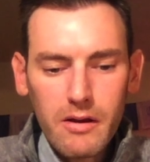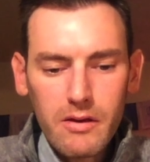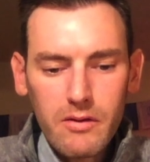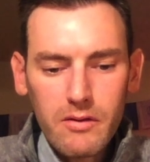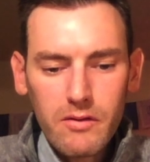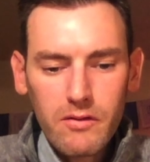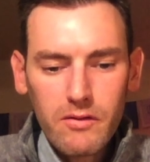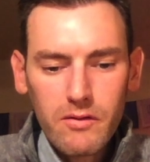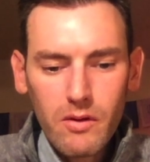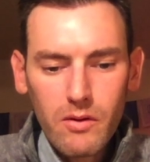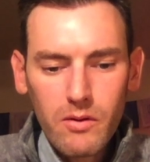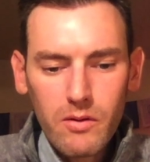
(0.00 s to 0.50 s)

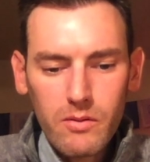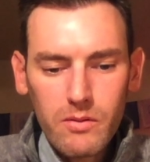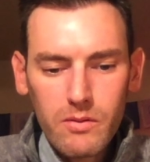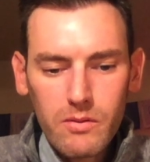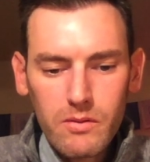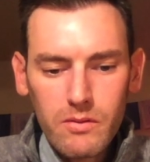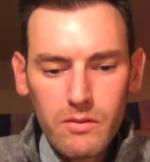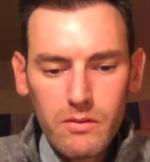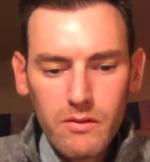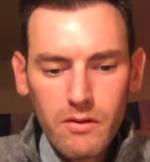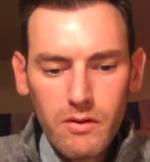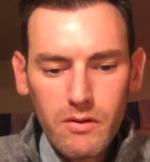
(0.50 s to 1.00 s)
So
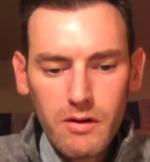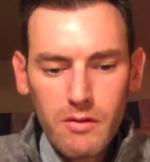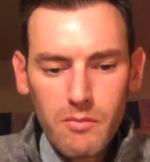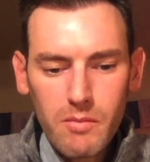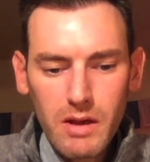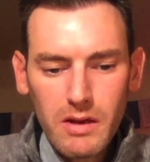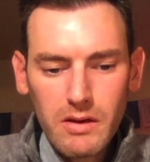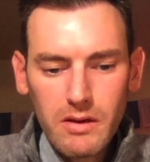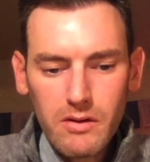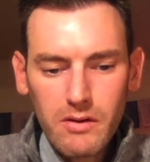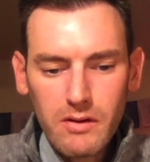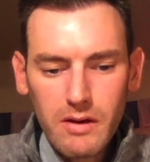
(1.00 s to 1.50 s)
during my
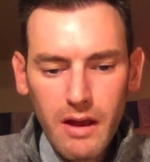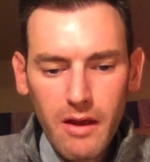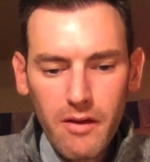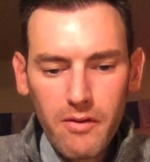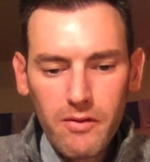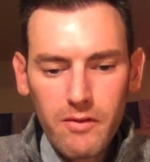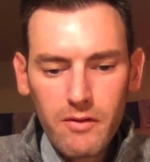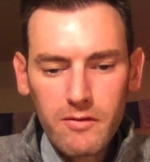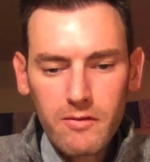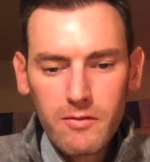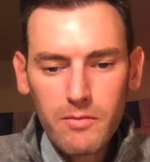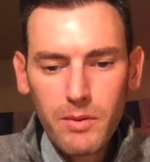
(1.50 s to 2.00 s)
near-death
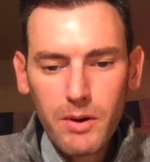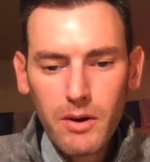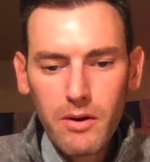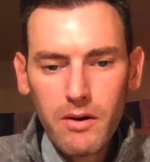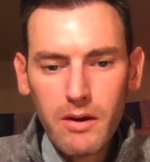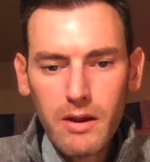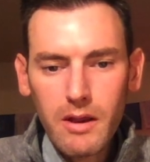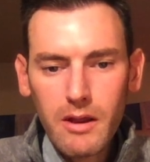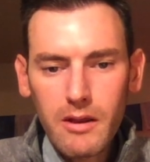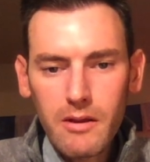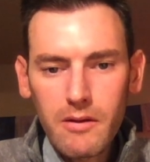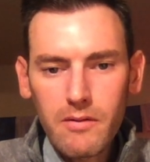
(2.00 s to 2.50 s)

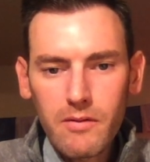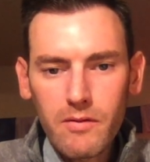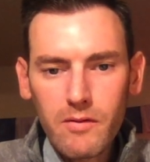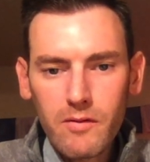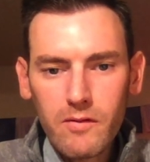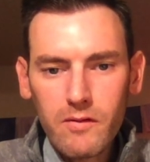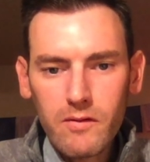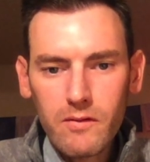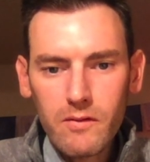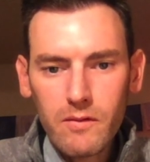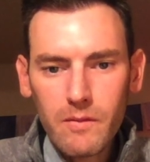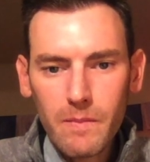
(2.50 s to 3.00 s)

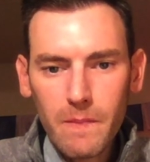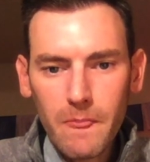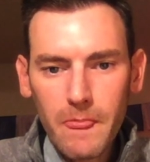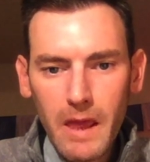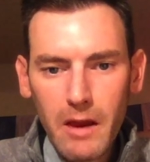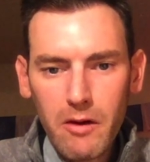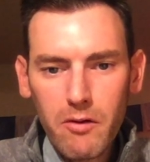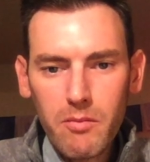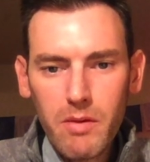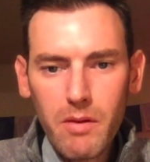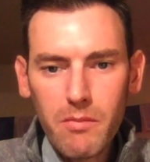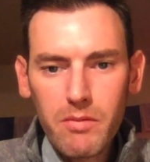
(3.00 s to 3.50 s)
experience, I
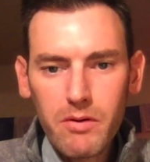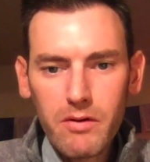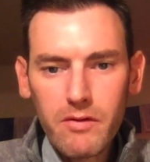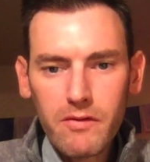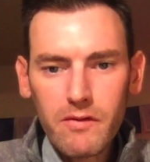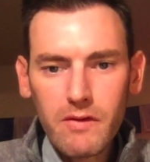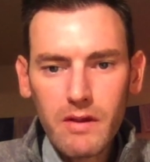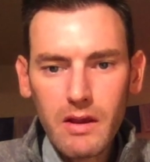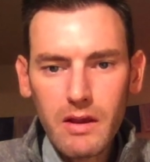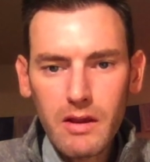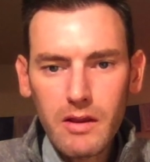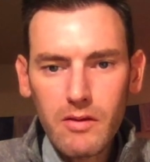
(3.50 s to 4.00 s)
remember
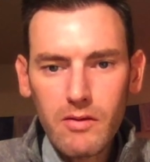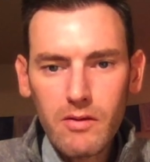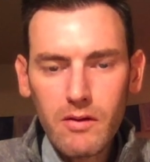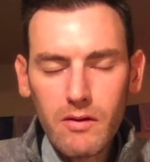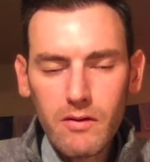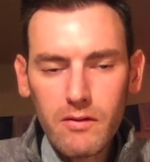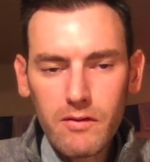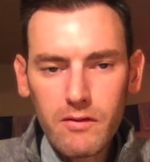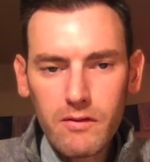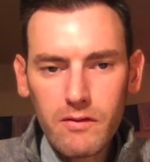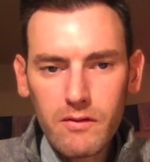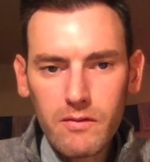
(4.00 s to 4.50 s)
seeing
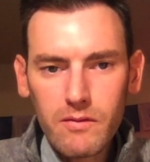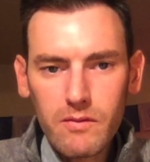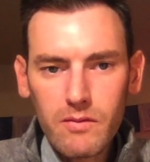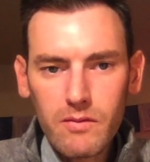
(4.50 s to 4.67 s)
this